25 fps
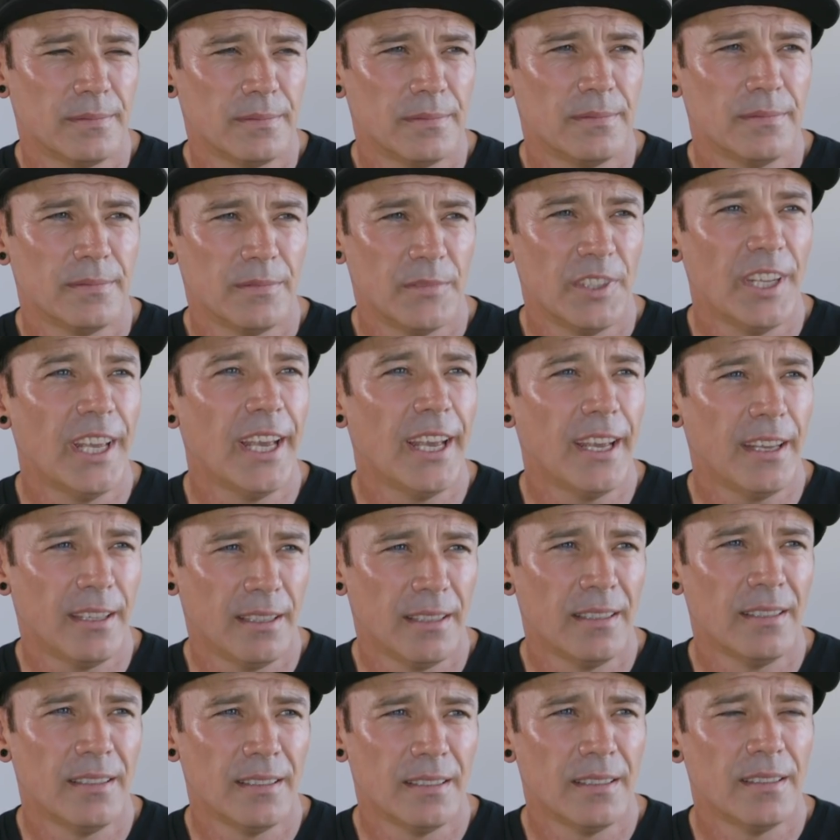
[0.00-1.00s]
like that does yeah.
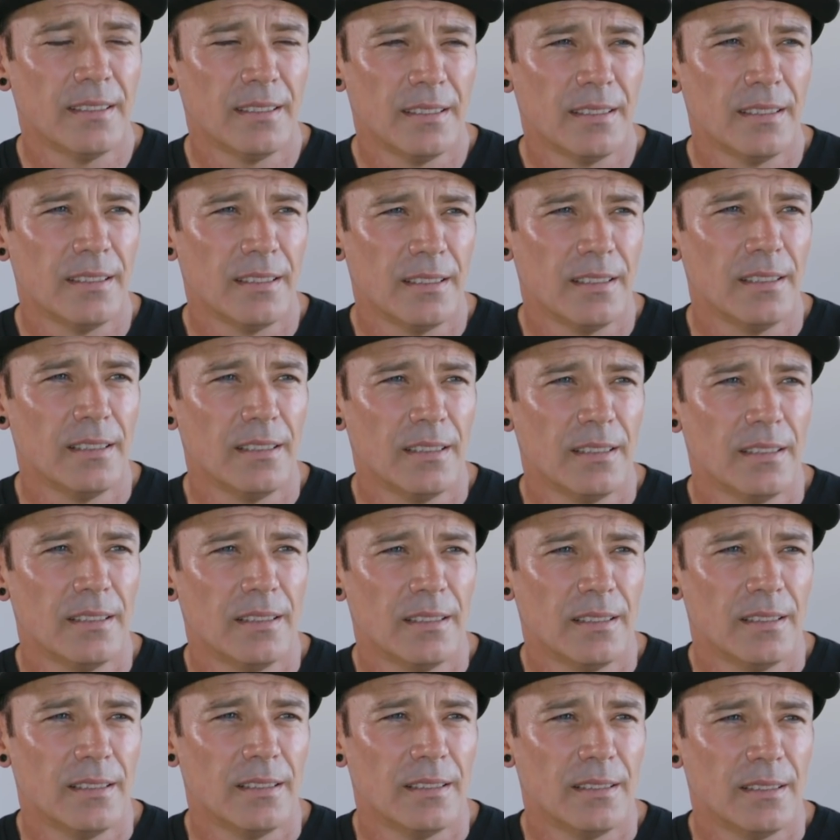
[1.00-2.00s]
happen. So
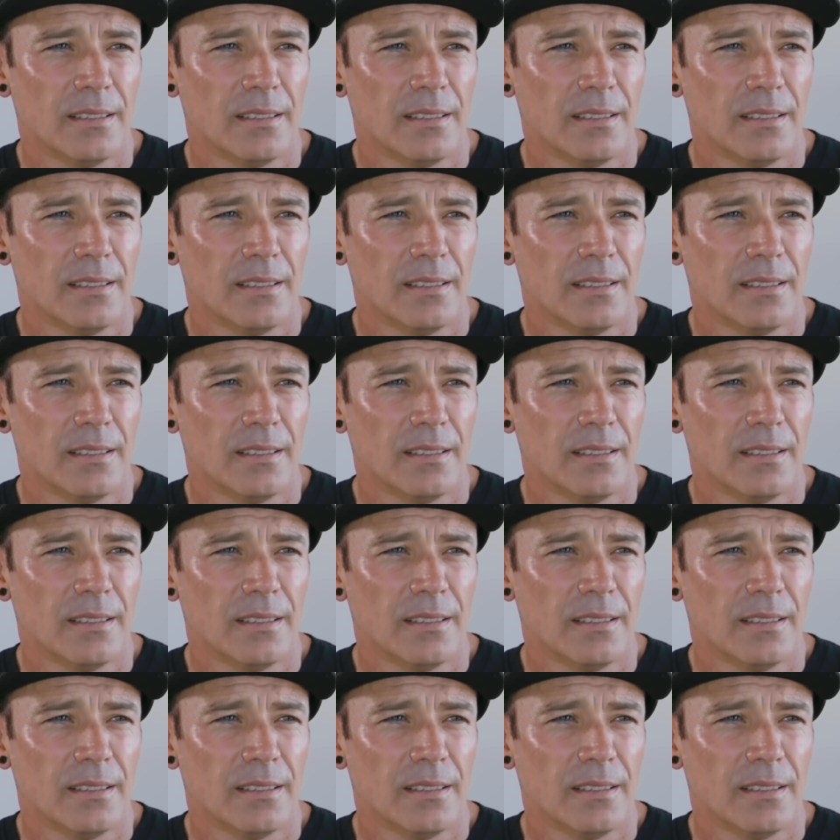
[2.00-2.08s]
that's